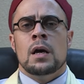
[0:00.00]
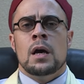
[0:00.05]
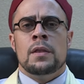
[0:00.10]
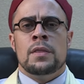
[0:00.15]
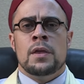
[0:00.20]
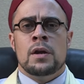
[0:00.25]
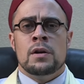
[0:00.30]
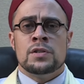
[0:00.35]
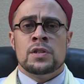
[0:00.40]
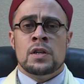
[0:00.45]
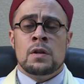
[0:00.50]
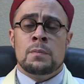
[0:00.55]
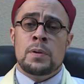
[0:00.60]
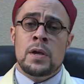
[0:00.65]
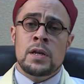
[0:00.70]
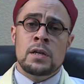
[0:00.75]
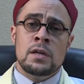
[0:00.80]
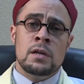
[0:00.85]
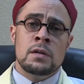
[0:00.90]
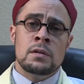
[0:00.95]
There is an
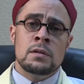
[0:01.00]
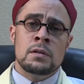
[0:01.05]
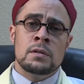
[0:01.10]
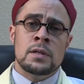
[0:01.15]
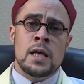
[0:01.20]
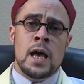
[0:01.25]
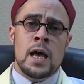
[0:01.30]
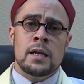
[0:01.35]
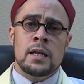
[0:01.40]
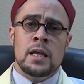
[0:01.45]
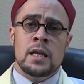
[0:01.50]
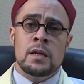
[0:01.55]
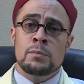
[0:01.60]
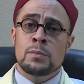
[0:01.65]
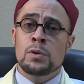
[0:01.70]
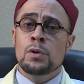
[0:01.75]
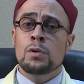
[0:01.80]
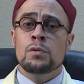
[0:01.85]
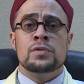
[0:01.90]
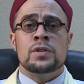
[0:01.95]
opinion that it
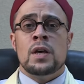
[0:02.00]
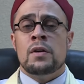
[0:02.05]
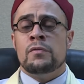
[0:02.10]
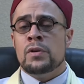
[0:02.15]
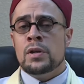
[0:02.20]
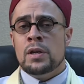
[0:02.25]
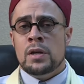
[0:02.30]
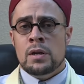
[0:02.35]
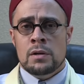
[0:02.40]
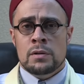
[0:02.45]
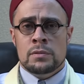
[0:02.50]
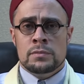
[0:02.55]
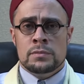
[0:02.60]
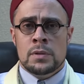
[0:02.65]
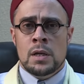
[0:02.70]
moves every year.